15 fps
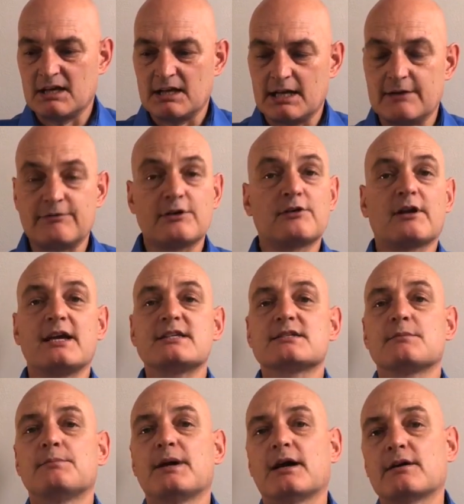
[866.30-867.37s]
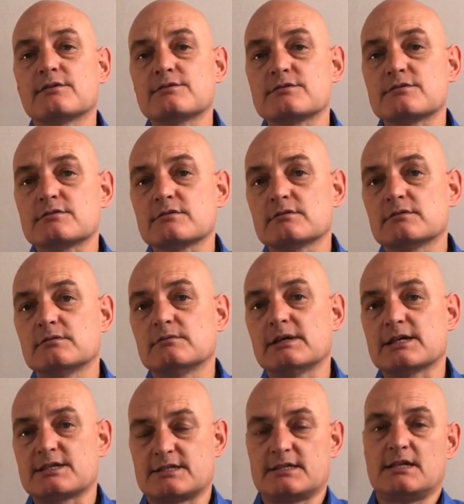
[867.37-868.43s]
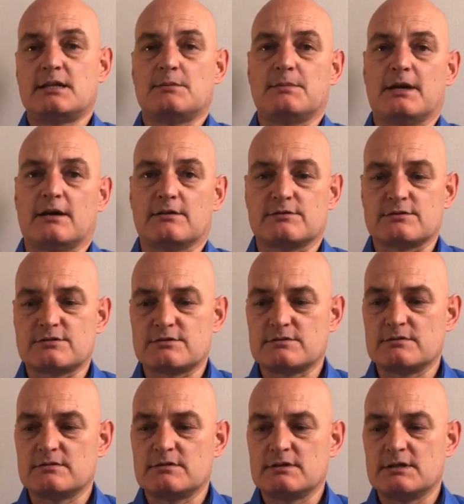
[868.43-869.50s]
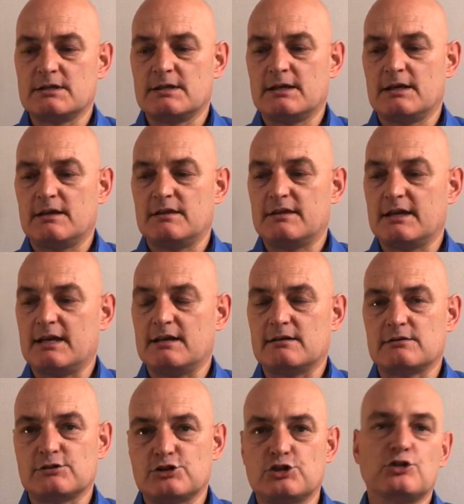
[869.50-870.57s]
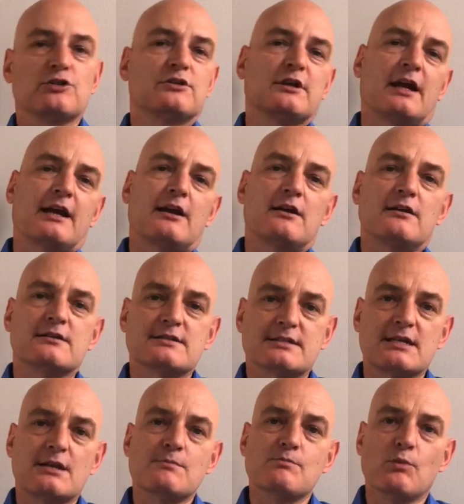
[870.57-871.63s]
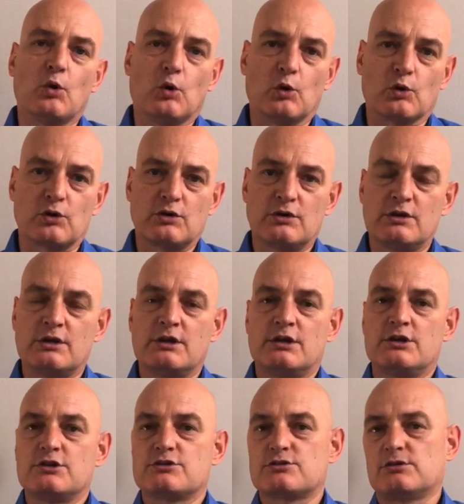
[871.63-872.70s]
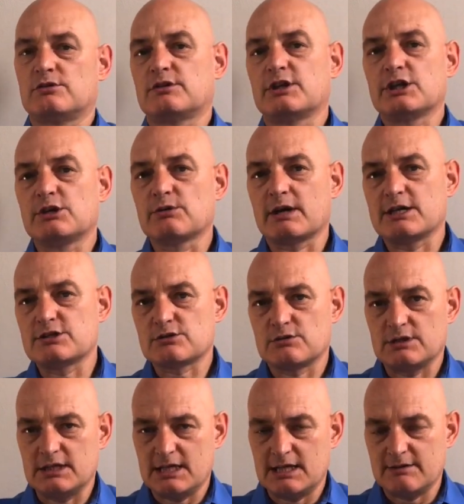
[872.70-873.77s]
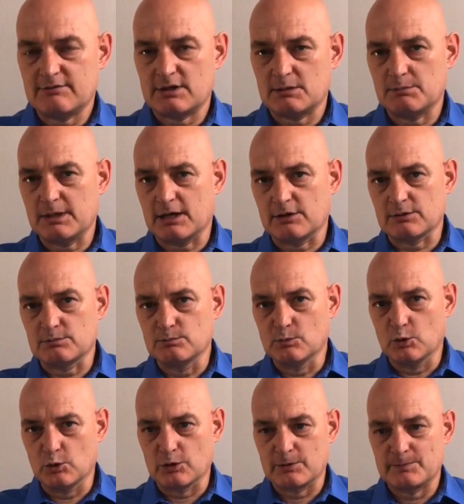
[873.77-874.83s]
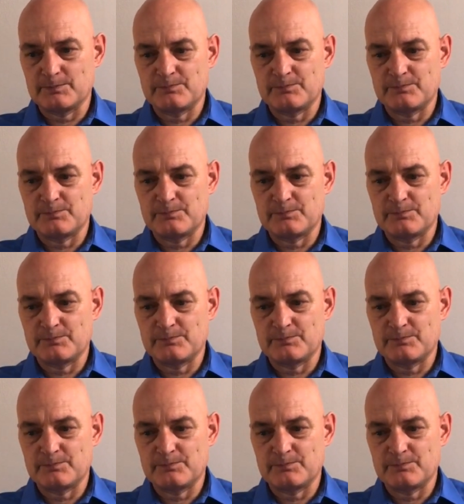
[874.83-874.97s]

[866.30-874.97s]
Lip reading: if grace abounds where sin abounds, then shouldn't I sin more so that grace could even abound more?